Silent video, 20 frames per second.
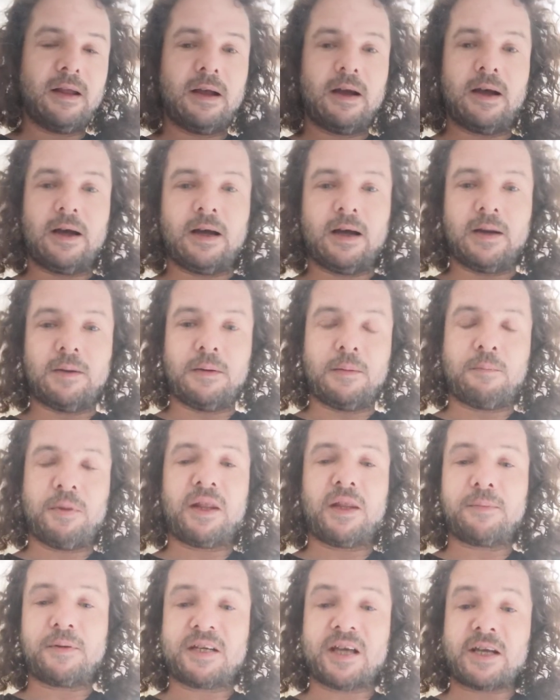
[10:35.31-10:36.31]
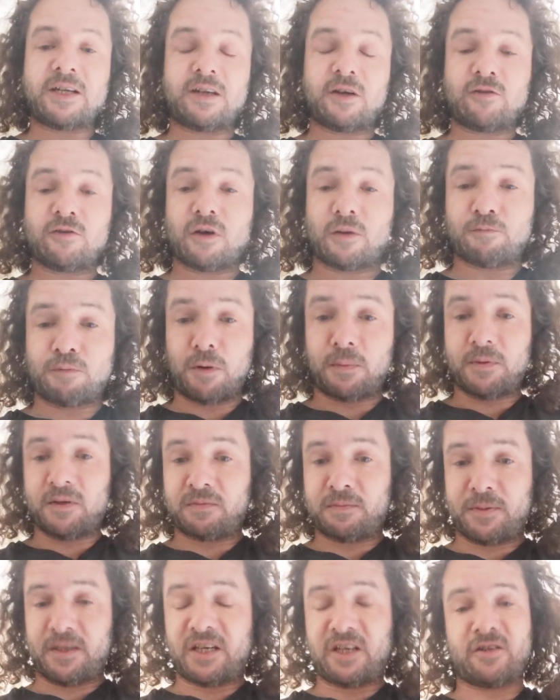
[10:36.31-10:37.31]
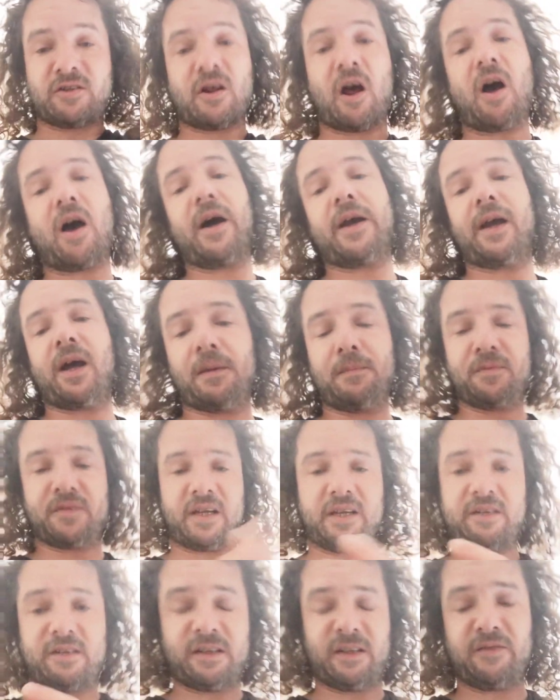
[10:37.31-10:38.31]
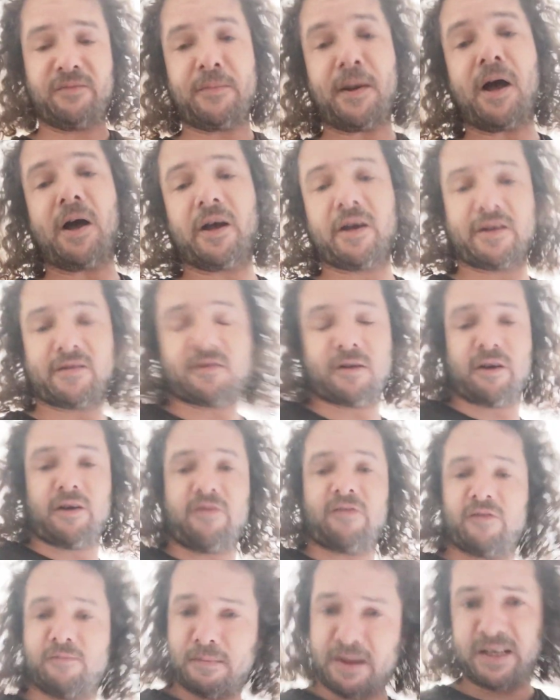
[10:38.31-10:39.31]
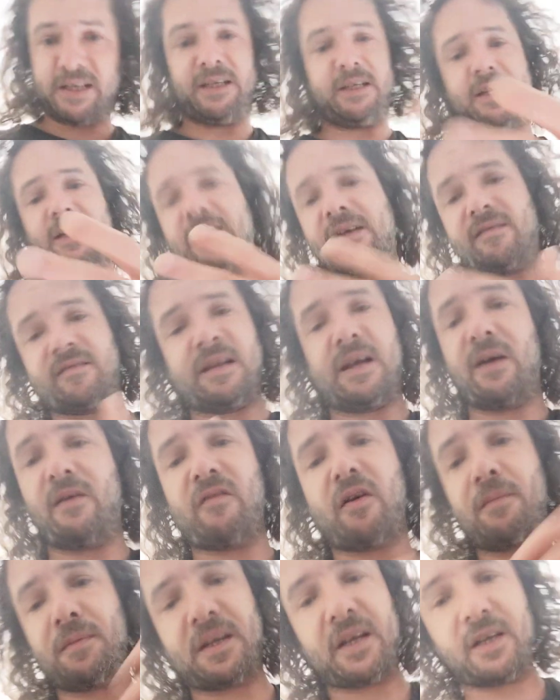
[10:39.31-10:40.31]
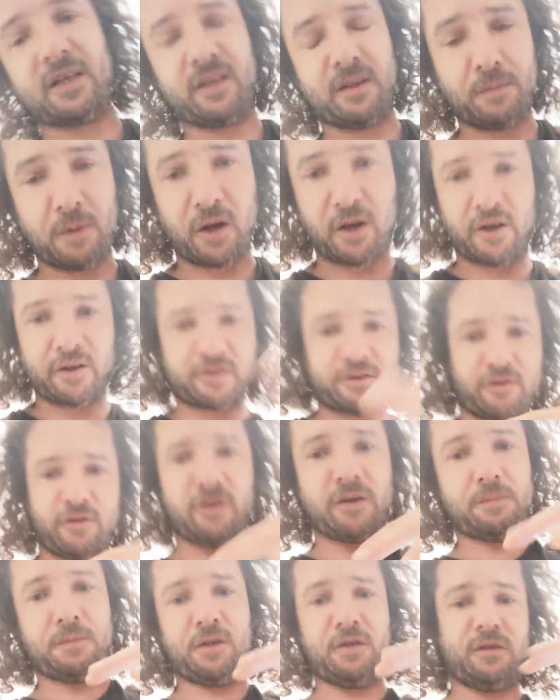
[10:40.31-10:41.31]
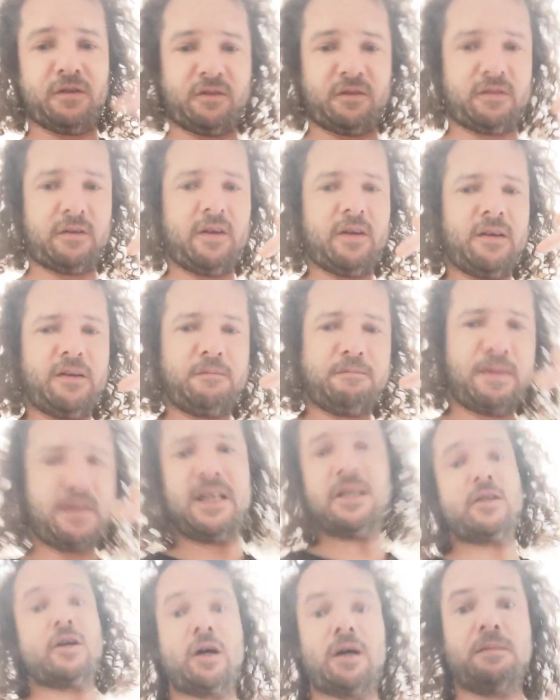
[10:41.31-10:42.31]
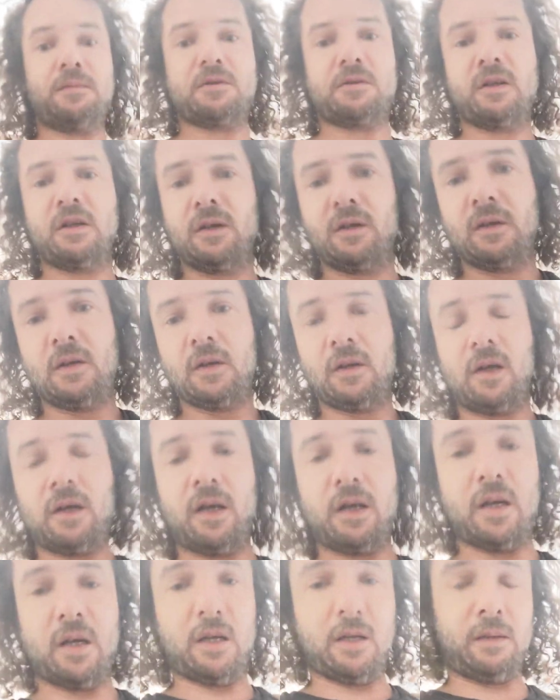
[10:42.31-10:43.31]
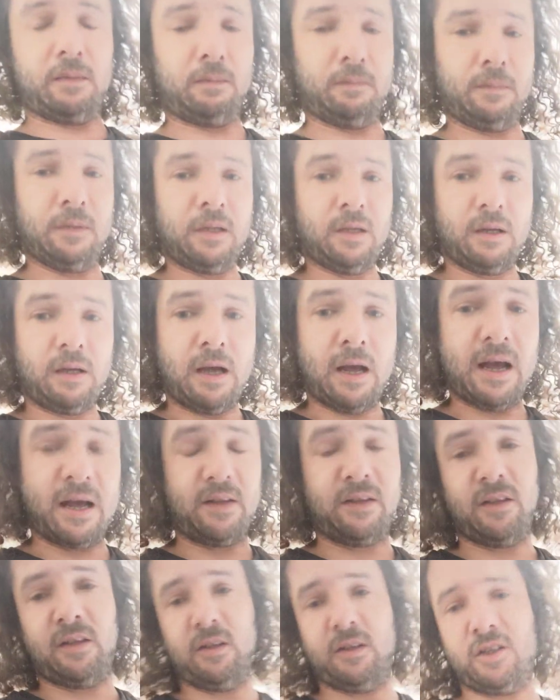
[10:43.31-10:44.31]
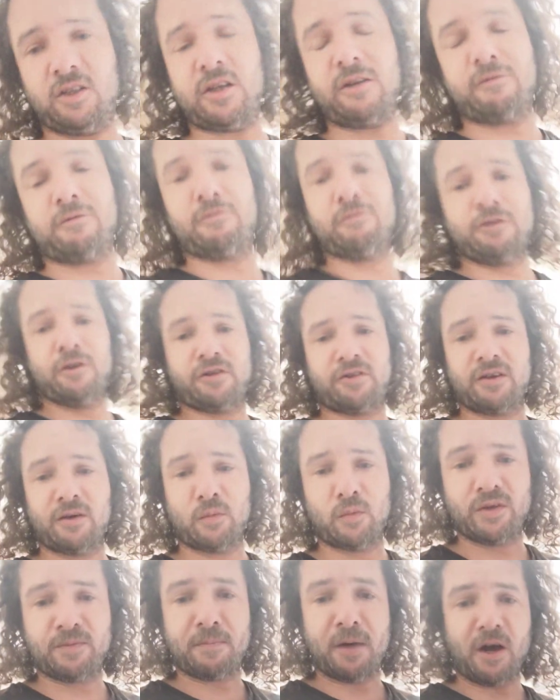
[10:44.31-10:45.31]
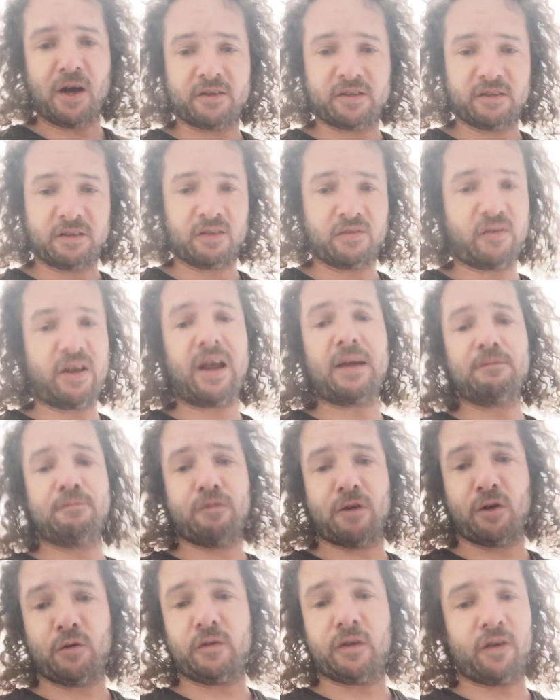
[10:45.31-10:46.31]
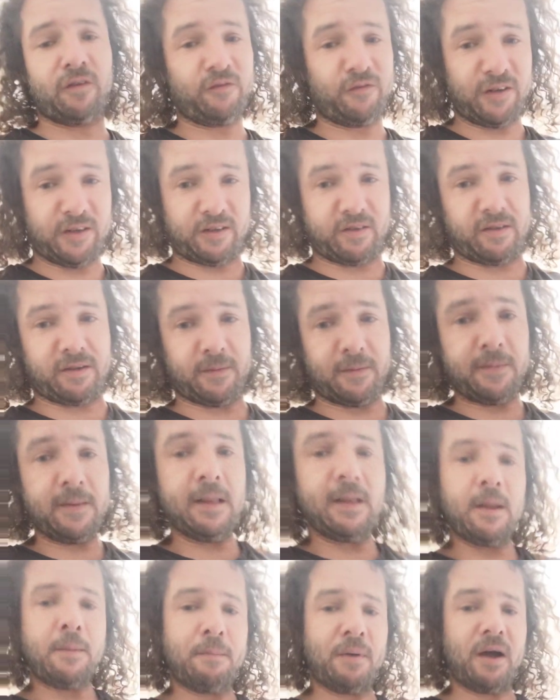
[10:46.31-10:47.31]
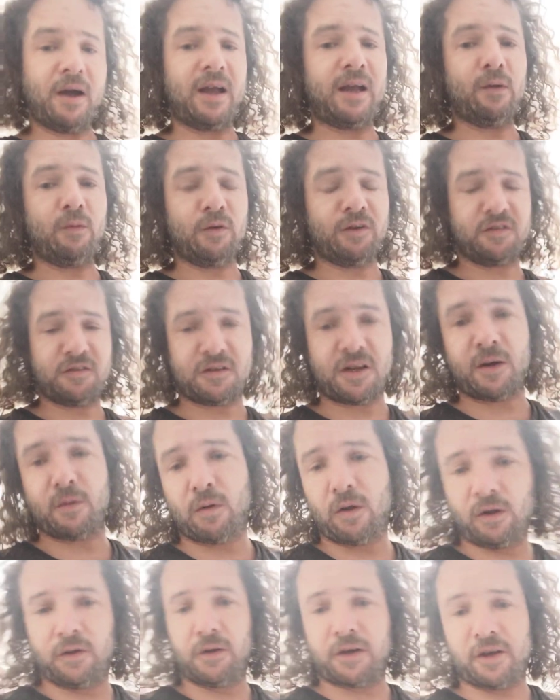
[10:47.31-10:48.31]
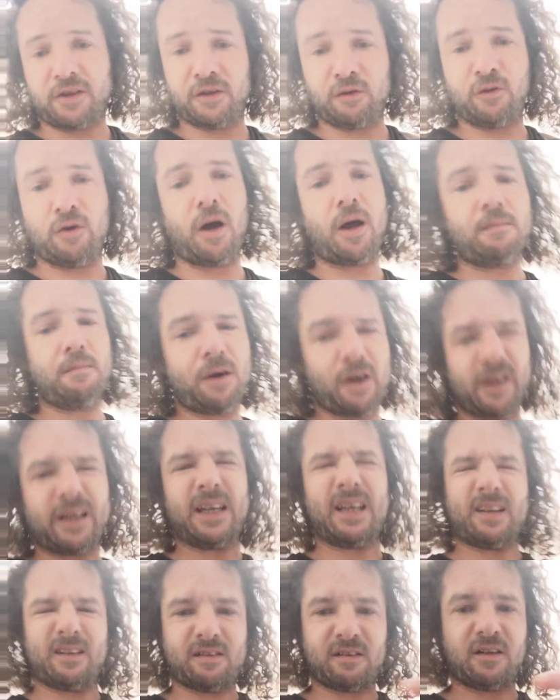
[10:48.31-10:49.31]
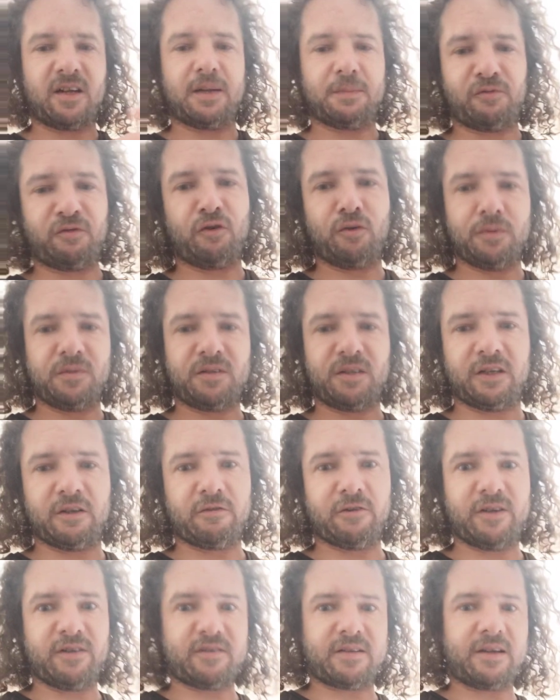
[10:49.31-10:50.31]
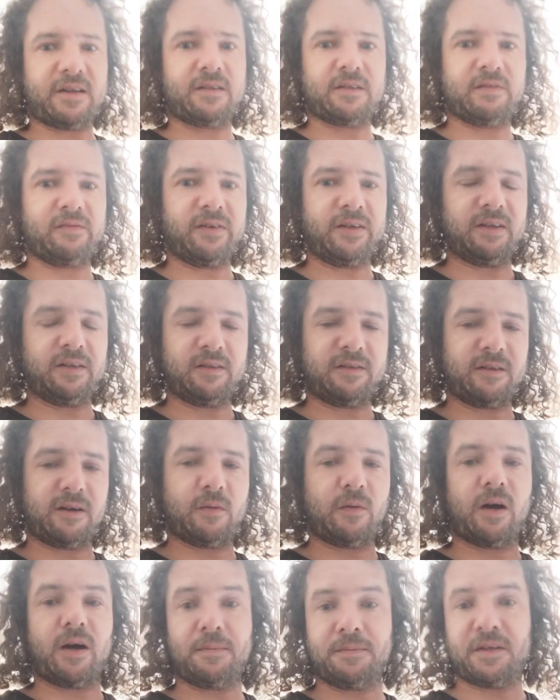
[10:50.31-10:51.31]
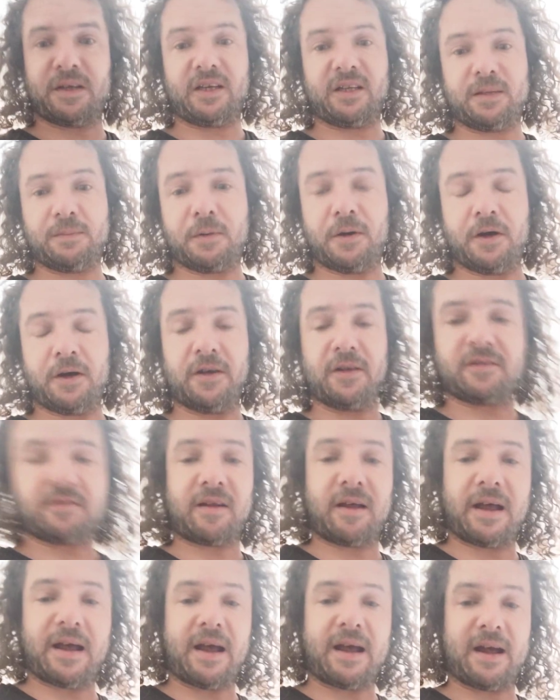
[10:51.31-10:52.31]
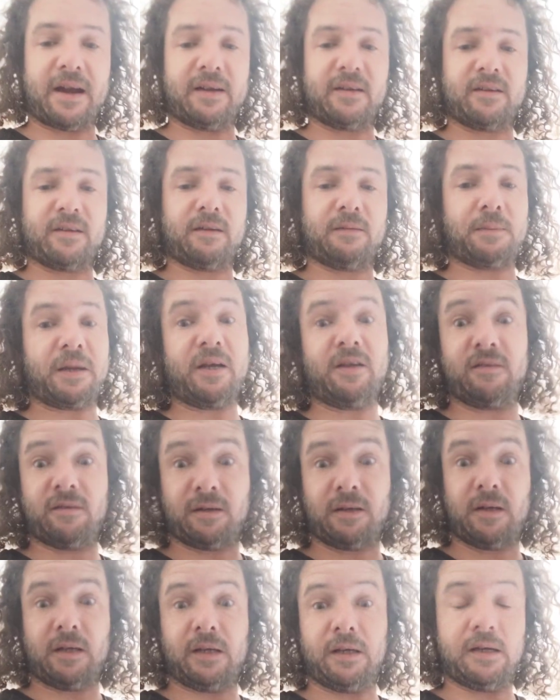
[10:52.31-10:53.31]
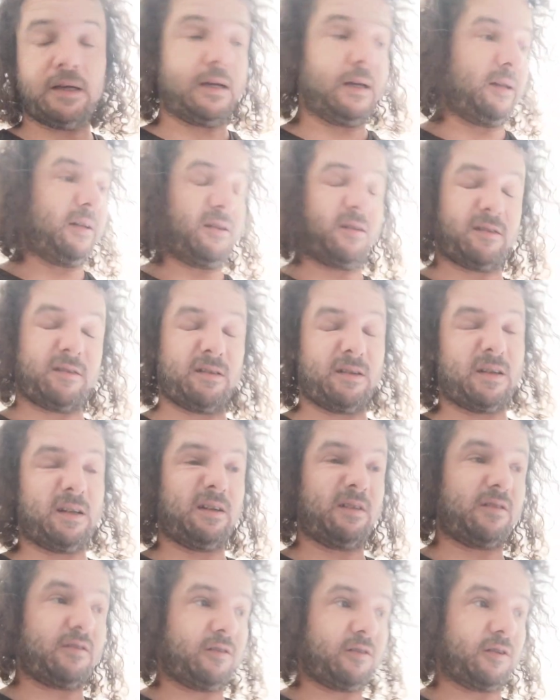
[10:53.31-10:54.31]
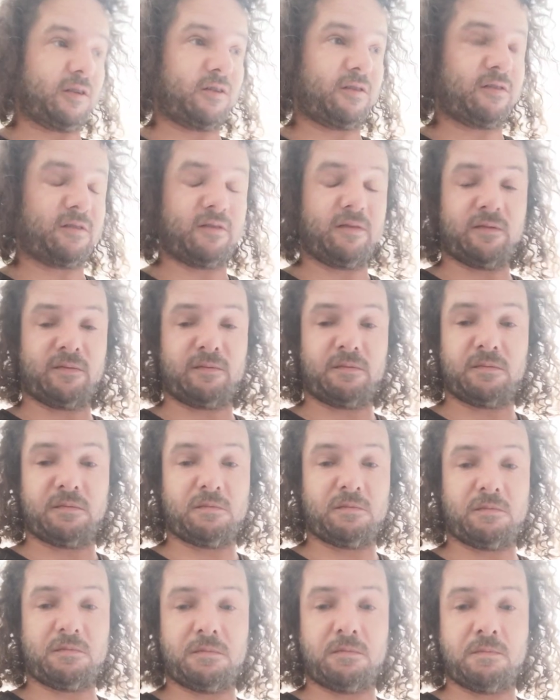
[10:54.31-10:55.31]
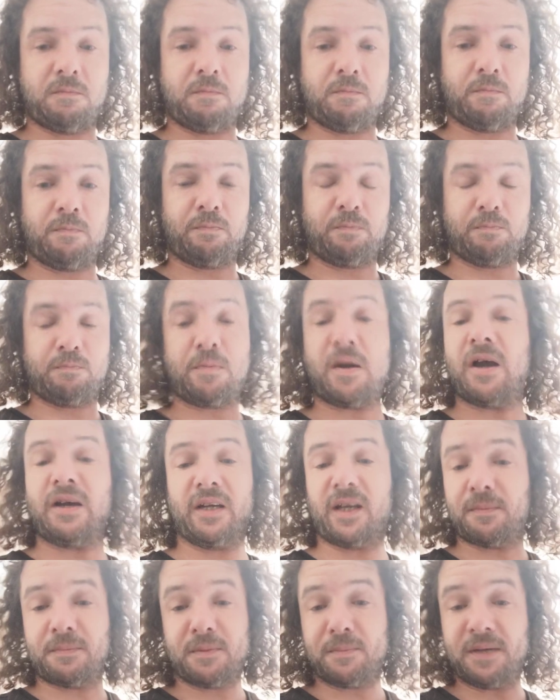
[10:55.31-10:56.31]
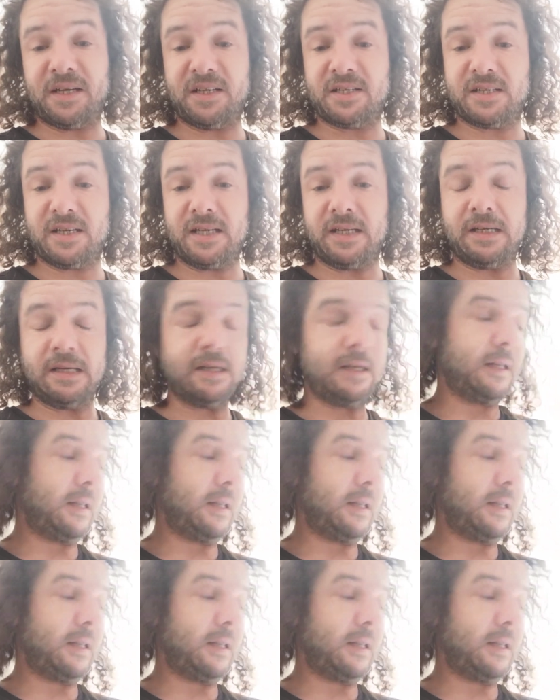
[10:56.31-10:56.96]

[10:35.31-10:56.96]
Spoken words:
But the Potato's got problems because I updated the BIOS after many years. Now, I've updated the BIOS on computers many times. And the general rule of thumb with BIOS is if it ain't broke, don't fix it. But it was so old, I thought I might get a slight performance increase out of it. So I updated the BIOS, and basically it's just buggered up the PC.